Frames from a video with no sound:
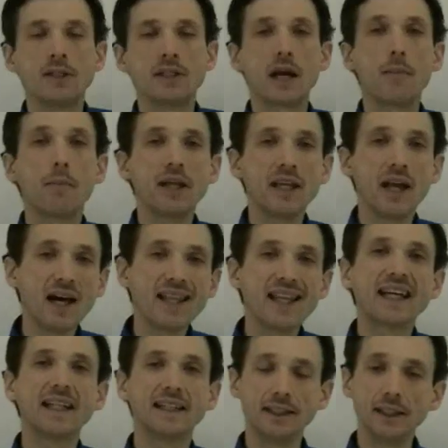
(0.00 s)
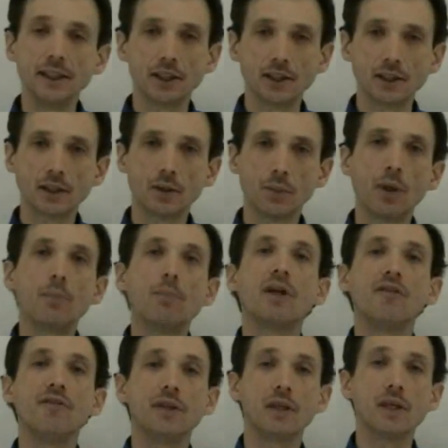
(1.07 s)
There are many other conditions when
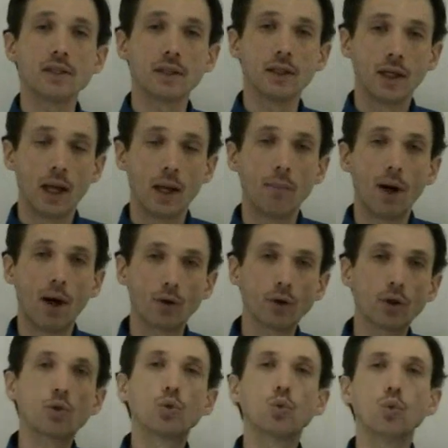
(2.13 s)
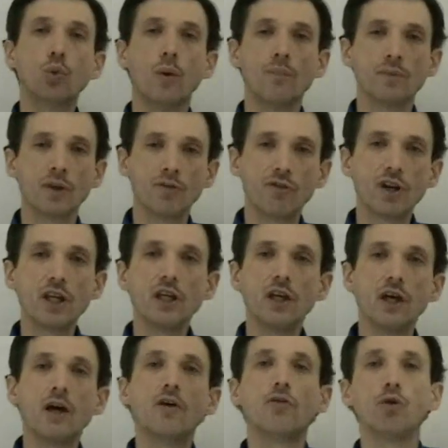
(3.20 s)
breathing is about 2,
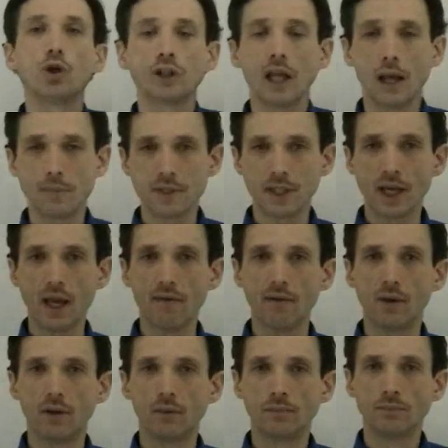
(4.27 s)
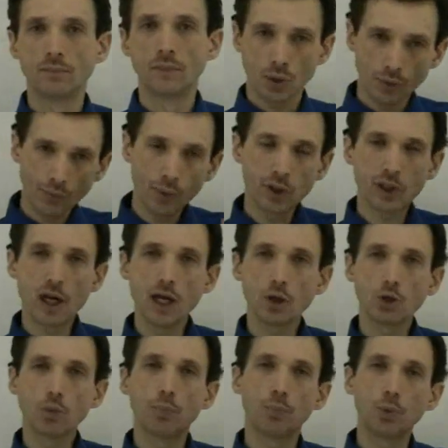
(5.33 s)
3, 4 times heavier. So if we
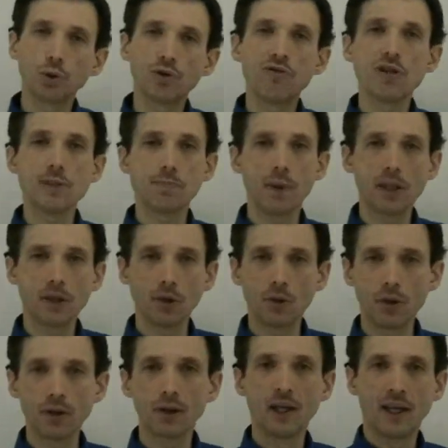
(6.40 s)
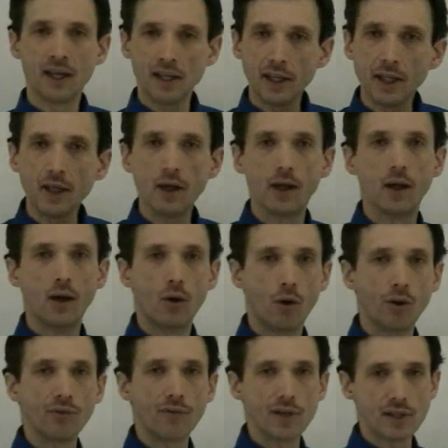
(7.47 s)
try to put this pattern here
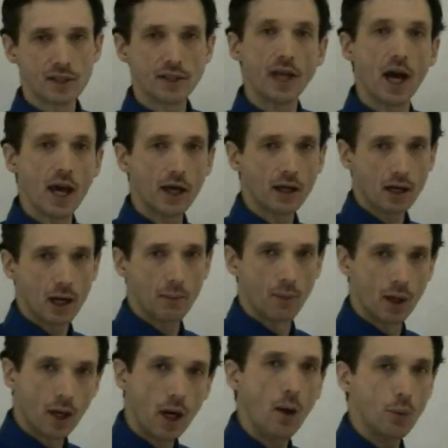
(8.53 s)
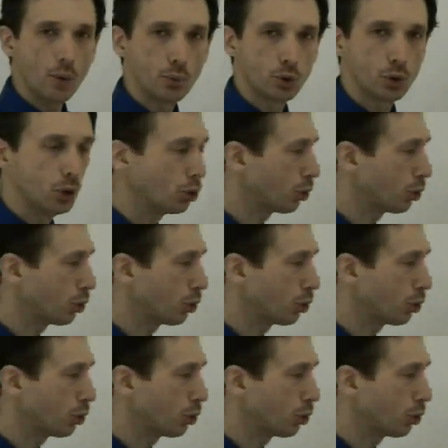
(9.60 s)
on this diagram, how it would